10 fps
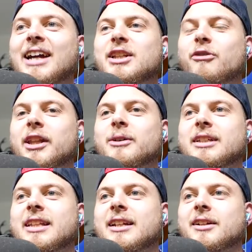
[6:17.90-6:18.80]
I used to thought that was
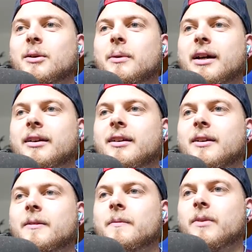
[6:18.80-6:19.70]
in there. I don't know why.
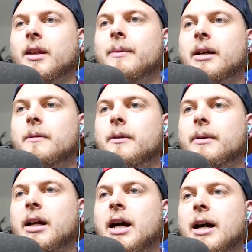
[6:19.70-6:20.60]
Oh, here we,
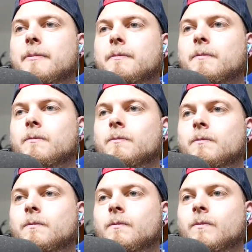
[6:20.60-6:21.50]
oh! go. go.
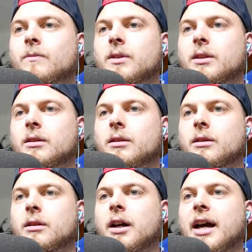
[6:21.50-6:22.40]
Why did it just like?
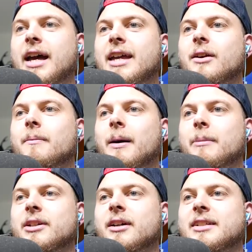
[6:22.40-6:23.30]
Uh, hey, you're uh, on, I'm
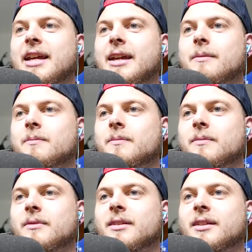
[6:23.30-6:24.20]
on your team.
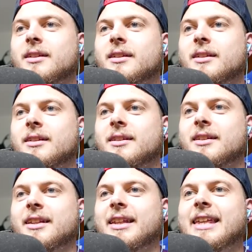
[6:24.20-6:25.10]
Oh, here we go.
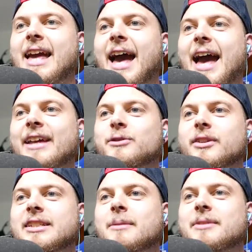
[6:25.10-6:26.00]
Yes, we're on
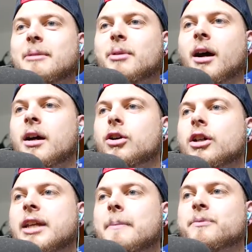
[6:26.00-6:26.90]
the here same team, bro.
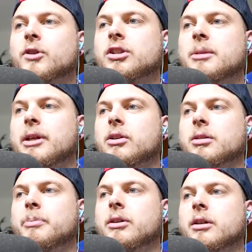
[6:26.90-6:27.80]
Cross it. Cross it. Big cross.
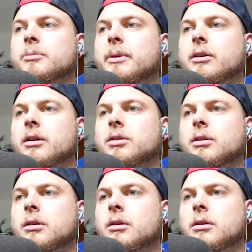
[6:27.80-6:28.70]
Big cross. Big cross. Big
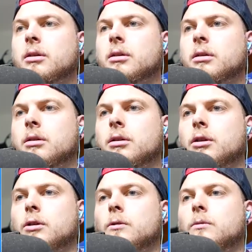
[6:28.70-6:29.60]
cross across the goal.
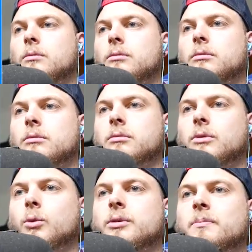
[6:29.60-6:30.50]
Oh no.
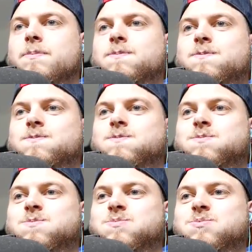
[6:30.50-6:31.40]
Oops. Where,
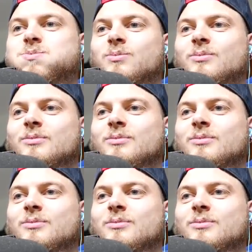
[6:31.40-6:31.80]
where did that go?